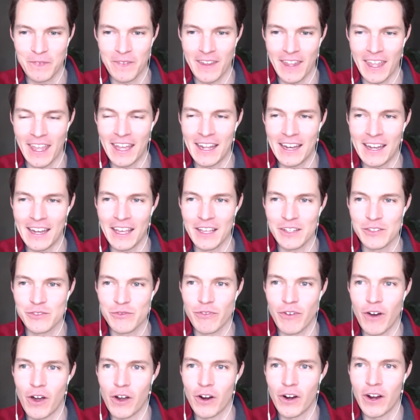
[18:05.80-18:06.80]
And as
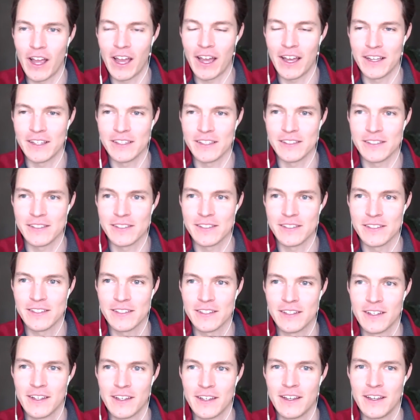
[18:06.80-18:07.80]
far as
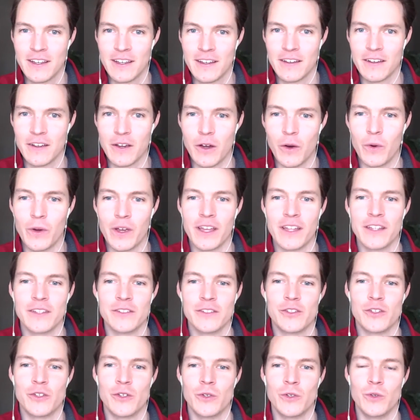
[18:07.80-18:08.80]
going
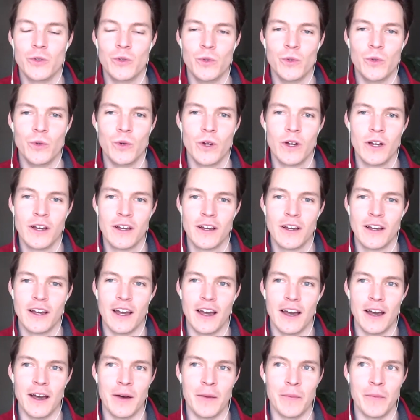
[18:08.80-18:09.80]
into,
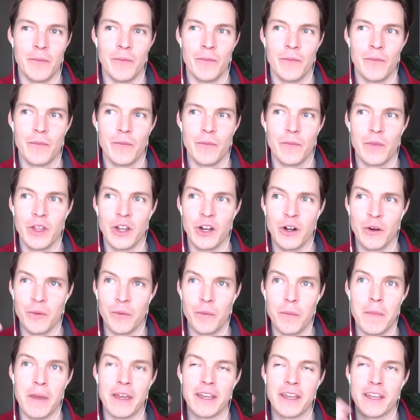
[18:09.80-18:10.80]

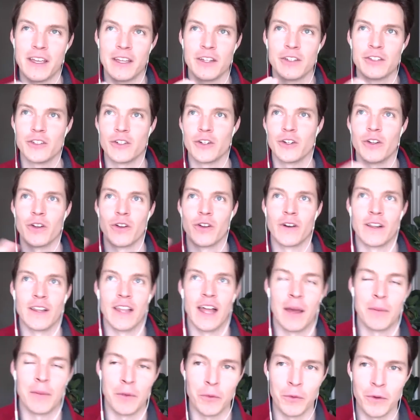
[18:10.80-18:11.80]
making sure you're in
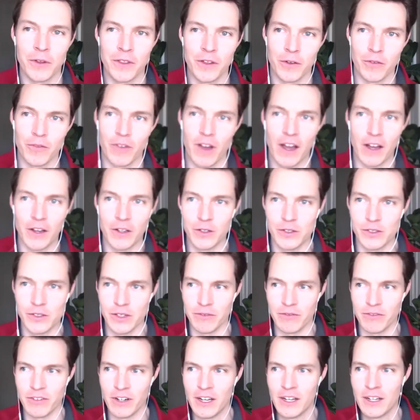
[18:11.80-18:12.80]
alignment with your values
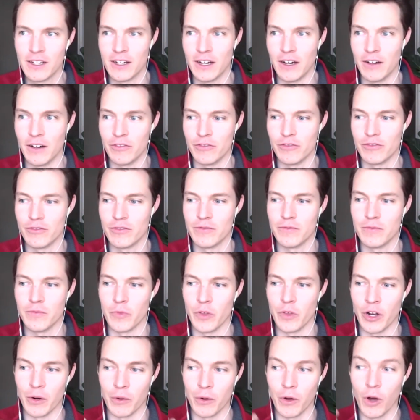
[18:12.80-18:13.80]
of
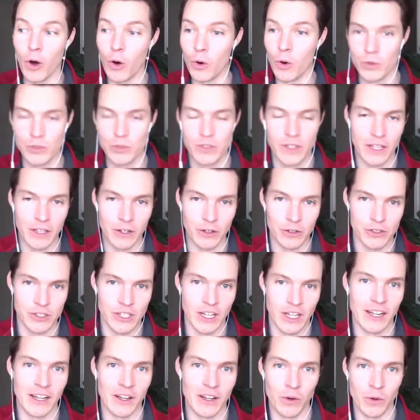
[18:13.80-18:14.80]
goals that you're
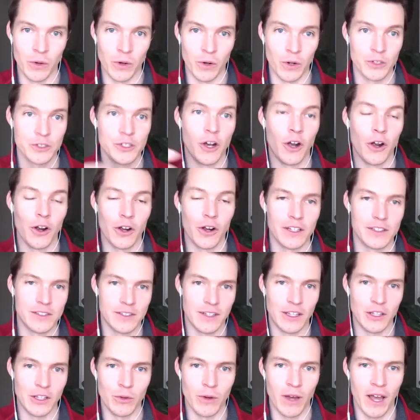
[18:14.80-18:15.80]
setting or targets
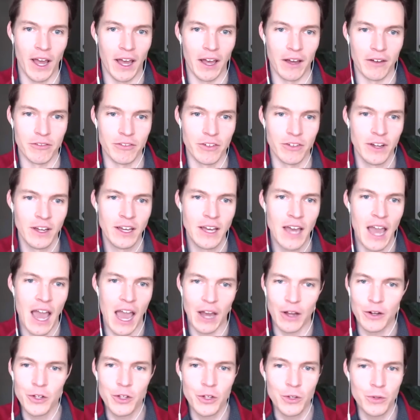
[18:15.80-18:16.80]
that you have,
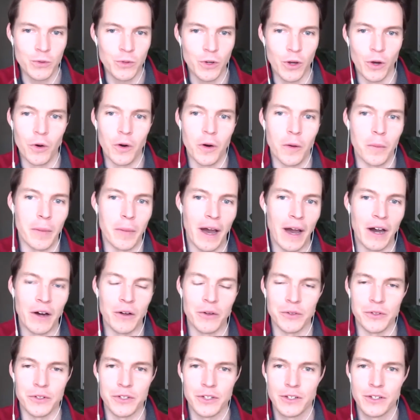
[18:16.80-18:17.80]
how do you go about